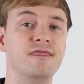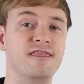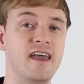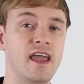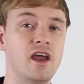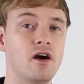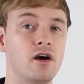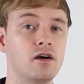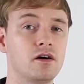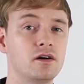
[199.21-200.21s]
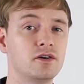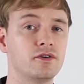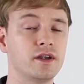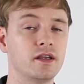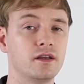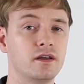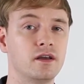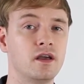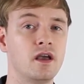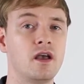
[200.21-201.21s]
They are hungry.
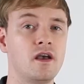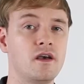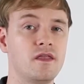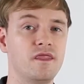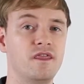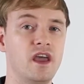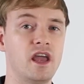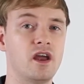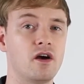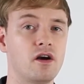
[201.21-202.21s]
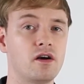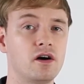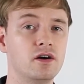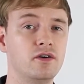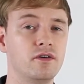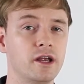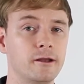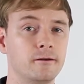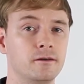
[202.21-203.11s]
They are hungry.